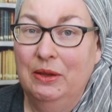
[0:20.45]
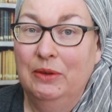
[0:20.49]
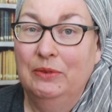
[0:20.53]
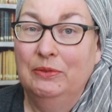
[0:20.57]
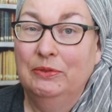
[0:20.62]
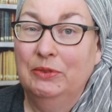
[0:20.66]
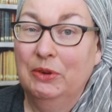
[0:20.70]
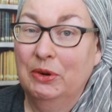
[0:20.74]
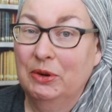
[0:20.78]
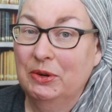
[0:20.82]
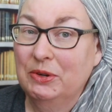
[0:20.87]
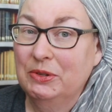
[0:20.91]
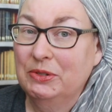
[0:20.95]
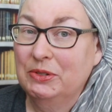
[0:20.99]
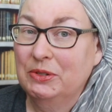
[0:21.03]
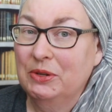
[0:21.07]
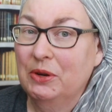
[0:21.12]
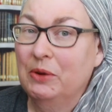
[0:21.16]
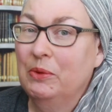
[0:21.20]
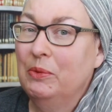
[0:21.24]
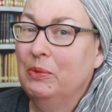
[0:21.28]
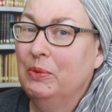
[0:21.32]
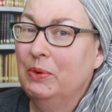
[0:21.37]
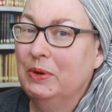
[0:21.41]
First,
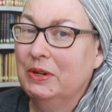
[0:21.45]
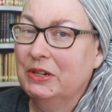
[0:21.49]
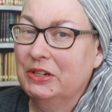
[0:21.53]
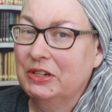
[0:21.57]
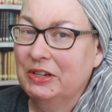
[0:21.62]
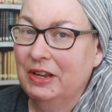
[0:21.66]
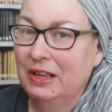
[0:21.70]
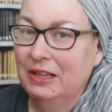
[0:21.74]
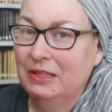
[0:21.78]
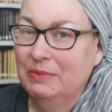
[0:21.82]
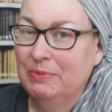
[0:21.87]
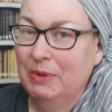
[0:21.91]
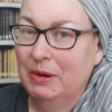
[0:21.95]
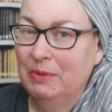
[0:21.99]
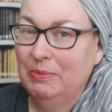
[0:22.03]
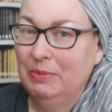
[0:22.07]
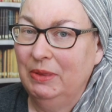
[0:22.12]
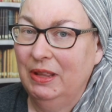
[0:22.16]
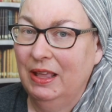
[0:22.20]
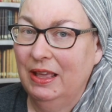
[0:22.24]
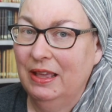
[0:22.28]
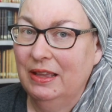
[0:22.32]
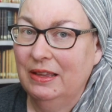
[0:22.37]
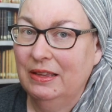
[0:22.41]
which Shakespeare
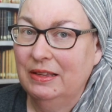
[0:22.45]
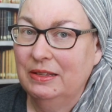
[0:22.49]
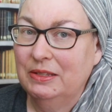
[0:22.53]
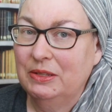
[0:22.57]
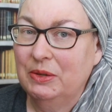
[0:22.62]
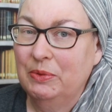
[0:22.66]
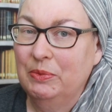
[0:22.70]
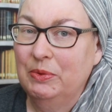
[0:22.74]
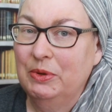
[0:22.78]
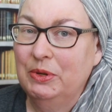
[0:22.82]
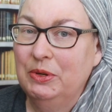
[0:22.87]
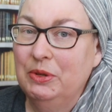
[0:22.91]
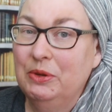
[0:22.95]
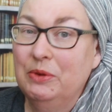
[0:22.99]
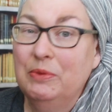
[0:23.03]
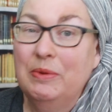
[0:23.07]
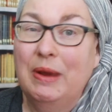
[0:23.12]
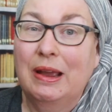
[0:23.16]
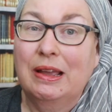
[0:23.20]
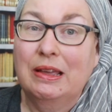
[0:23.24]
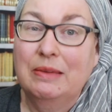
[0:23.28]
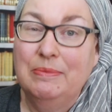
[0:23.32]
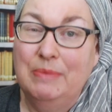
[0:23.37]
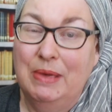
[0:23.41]
plays would you
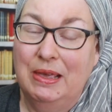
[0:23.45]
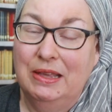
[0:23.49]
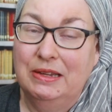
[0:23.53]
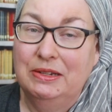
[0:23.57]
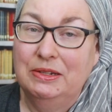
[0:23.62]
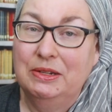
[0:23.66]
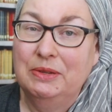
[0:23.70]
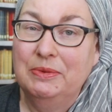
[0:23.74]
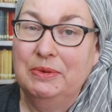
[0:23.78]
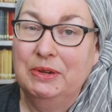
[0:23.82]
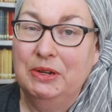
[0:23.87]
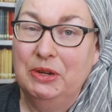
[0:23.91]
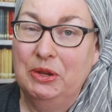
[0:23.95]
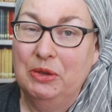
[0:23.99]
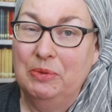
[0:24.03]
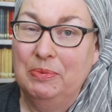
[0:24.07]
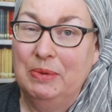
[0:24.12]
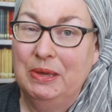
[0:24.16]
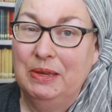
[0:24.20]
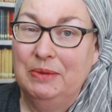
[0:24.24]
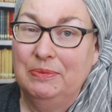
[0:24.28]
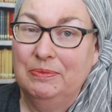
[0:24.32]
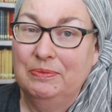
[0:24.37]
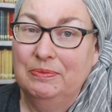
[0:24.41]
recommend to a
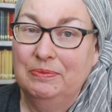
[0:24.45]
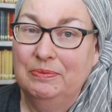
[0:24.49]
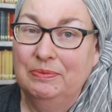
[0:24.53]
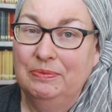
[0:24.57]
newbie?